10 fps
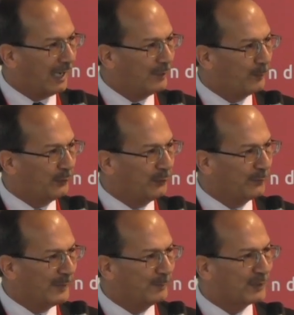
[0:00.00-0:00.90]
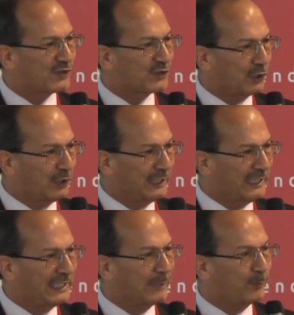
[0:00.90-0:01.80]
improvement, but
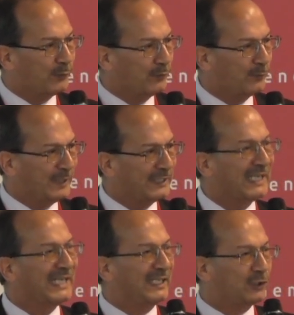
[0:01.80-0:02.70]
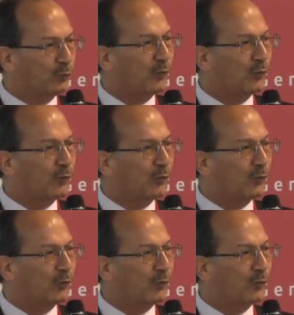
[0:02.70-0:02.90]
certainly improvement in the